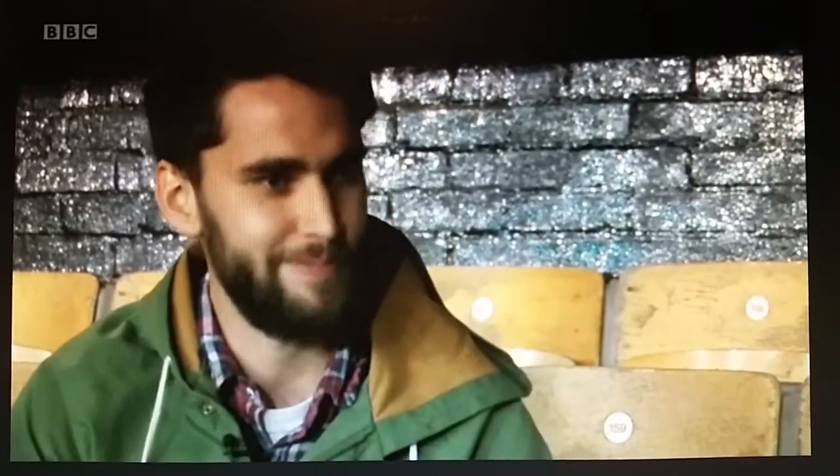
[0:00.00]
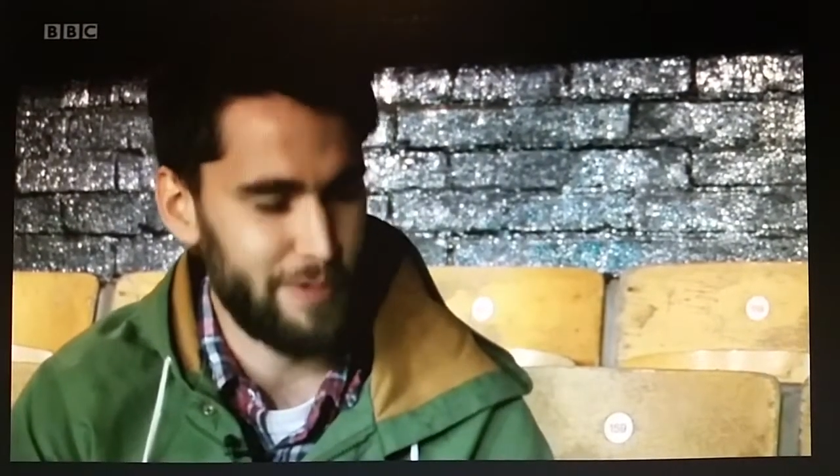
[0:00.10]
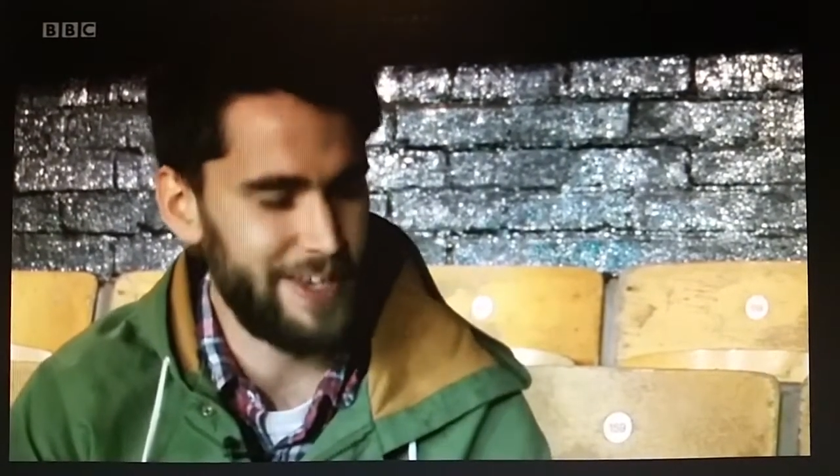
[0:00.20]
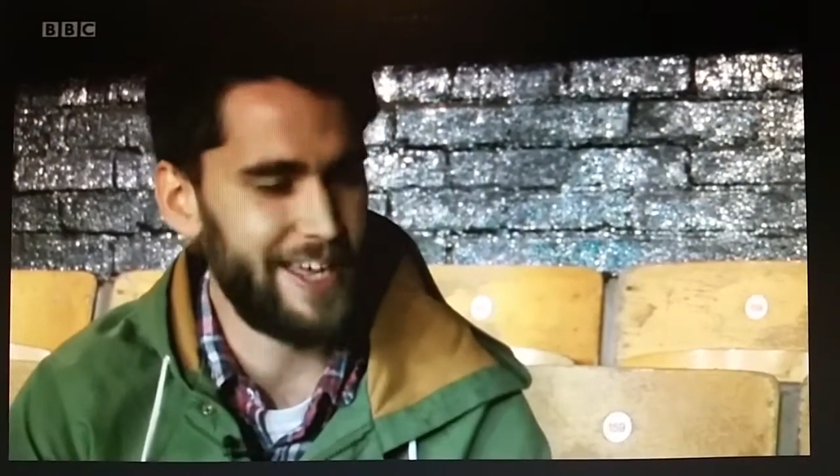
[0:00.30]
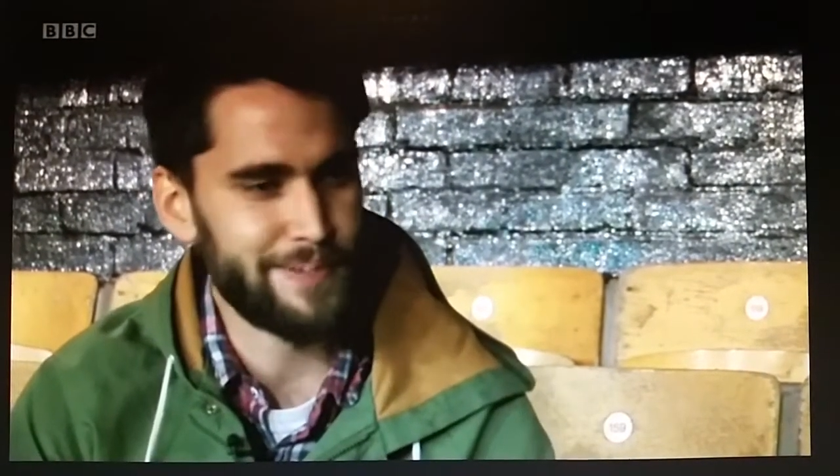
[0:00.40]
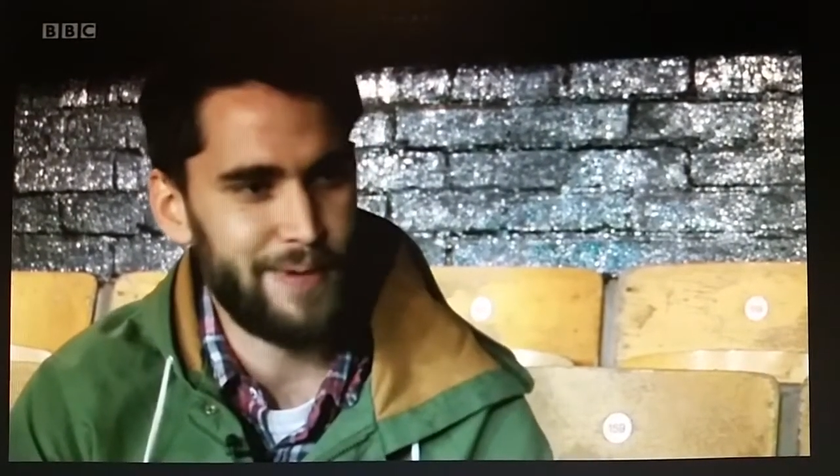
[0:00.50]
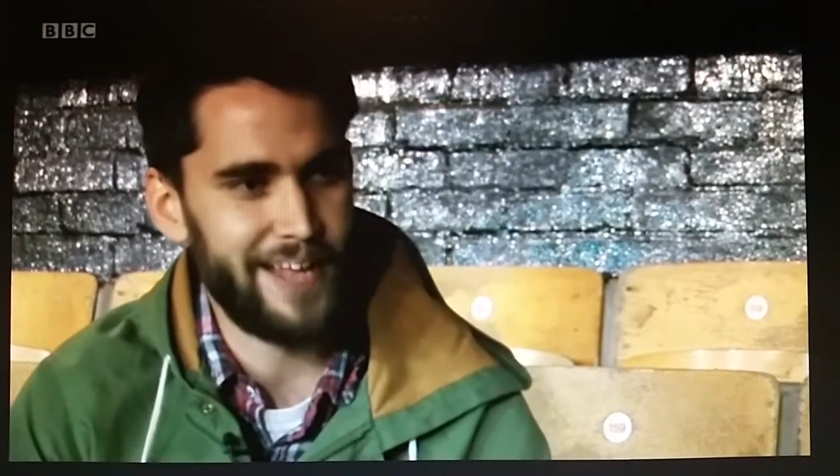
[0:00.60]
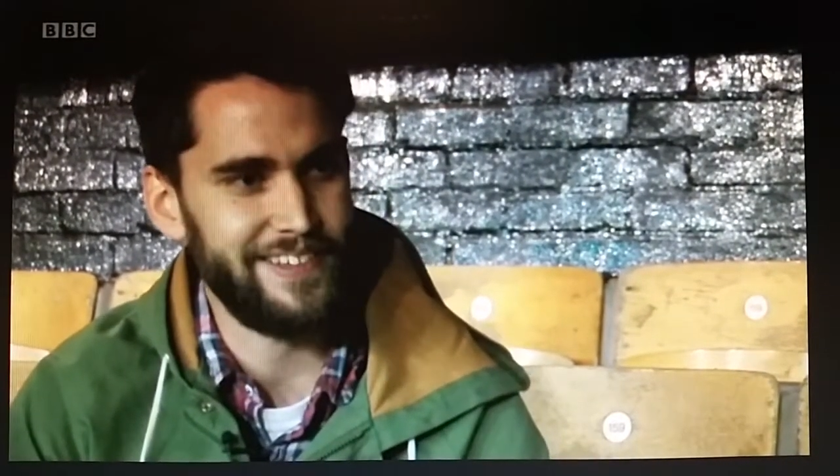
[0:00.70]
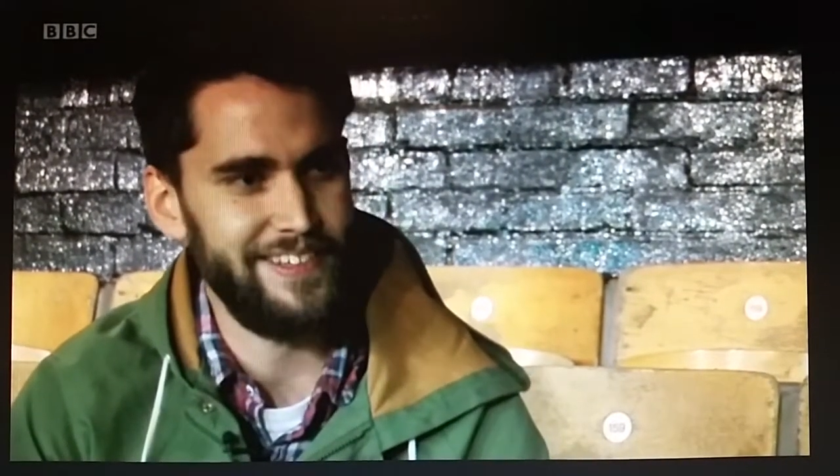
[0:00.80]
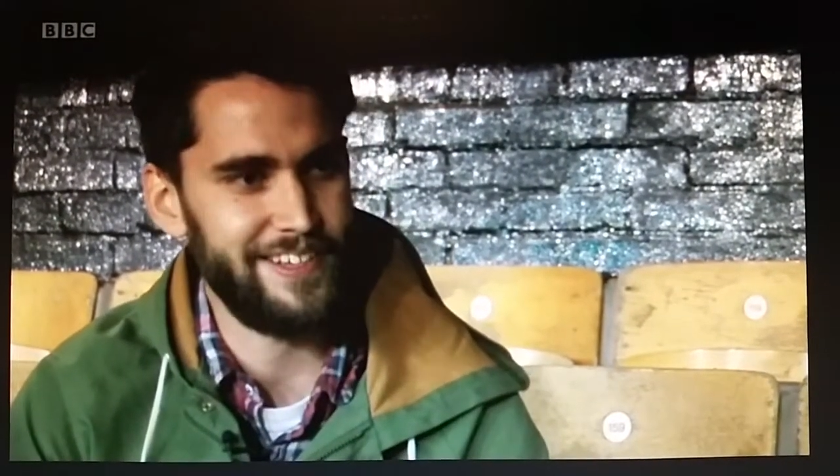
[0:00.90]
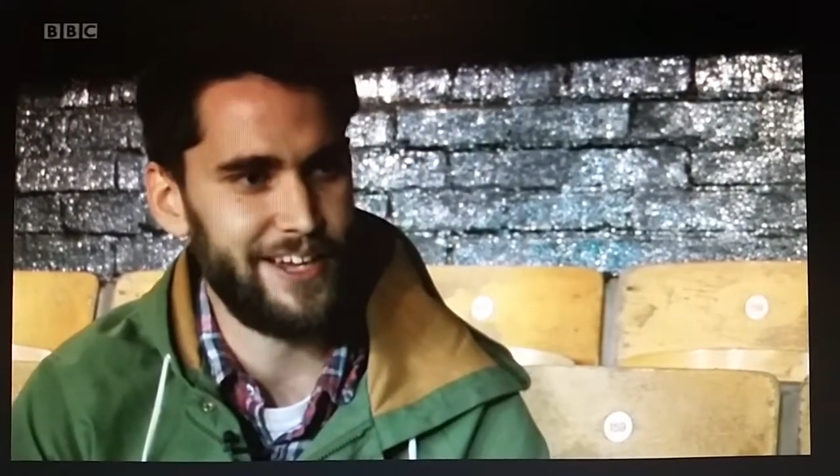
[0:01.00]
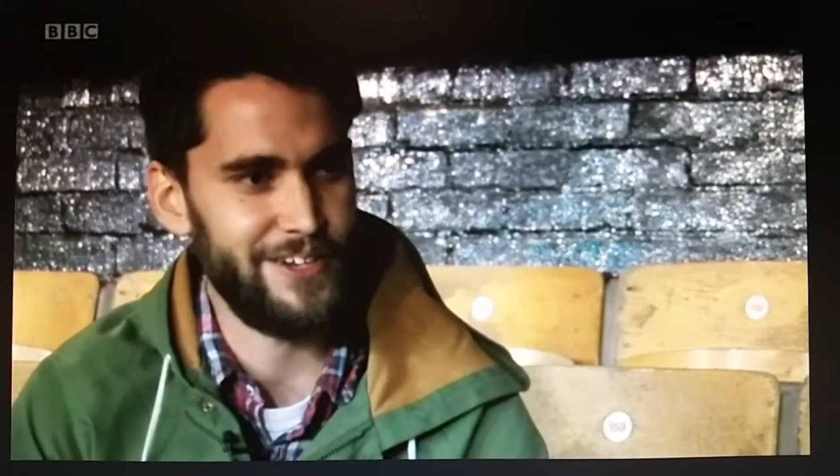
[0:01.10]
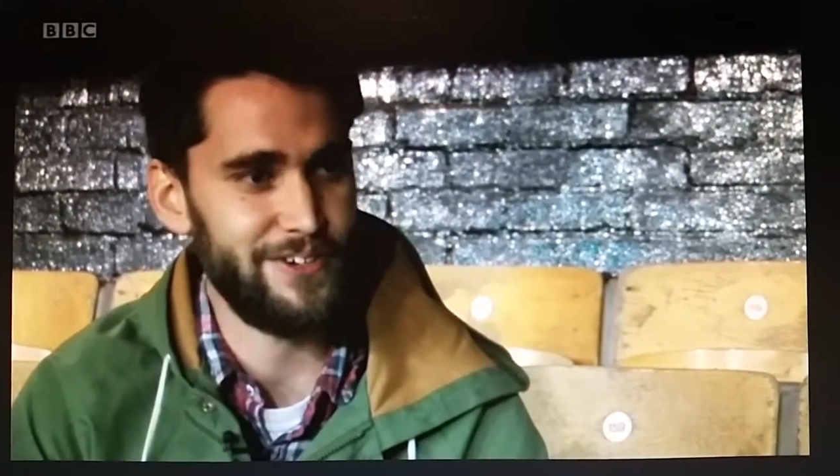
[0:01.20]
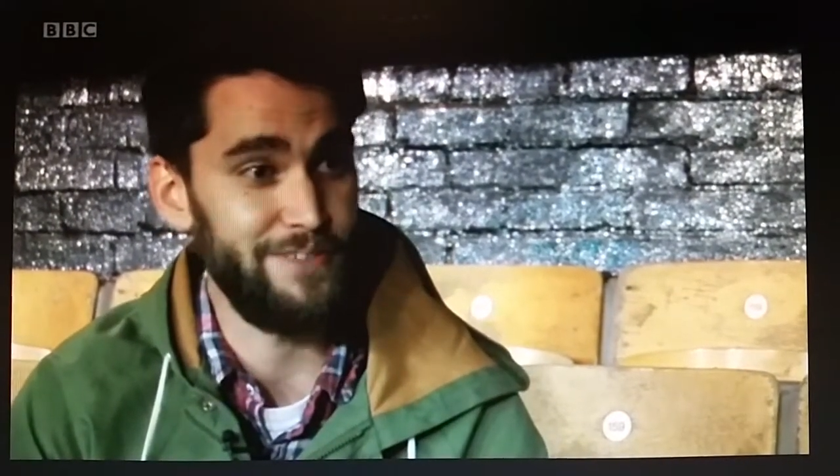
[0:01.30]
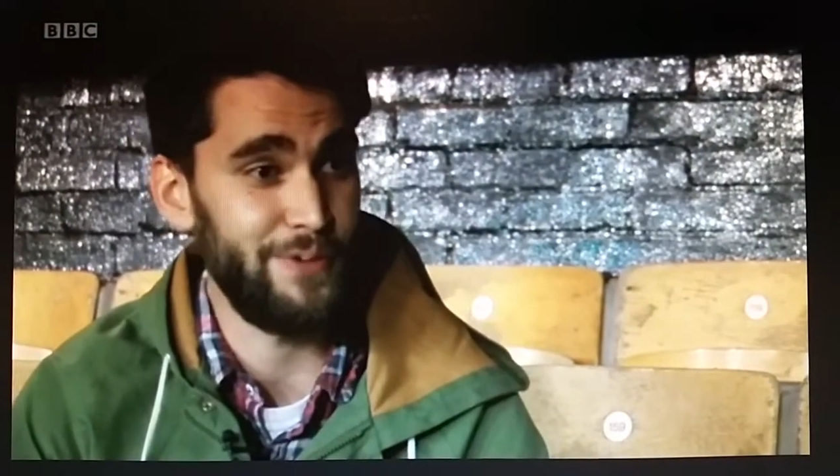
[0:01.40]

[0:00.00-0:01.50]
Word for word: some Romanian expats in this country,